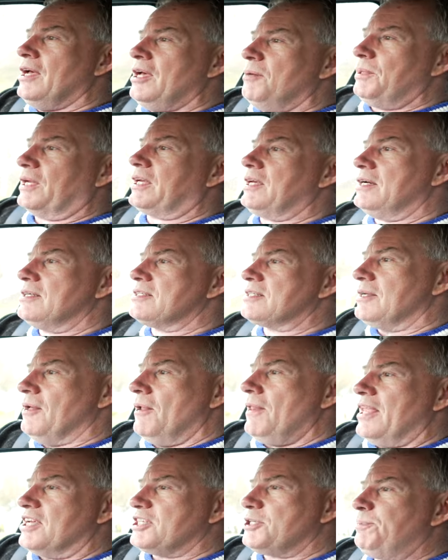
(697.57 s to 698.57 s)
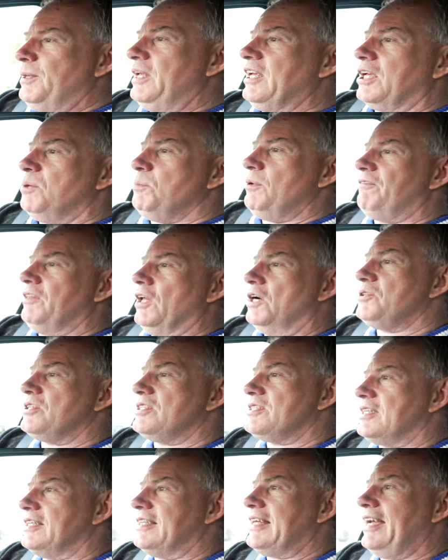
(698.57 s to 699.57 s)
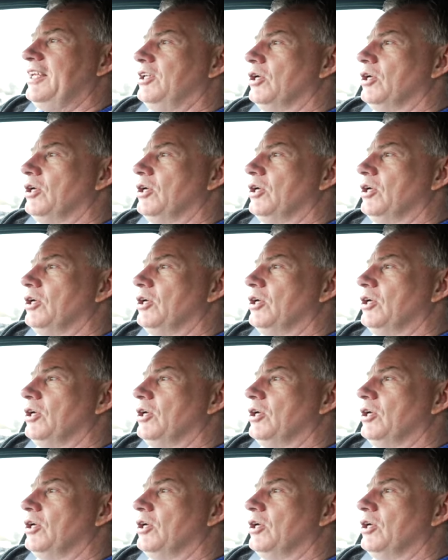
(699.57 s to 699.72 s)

Because speaking with Lotus today,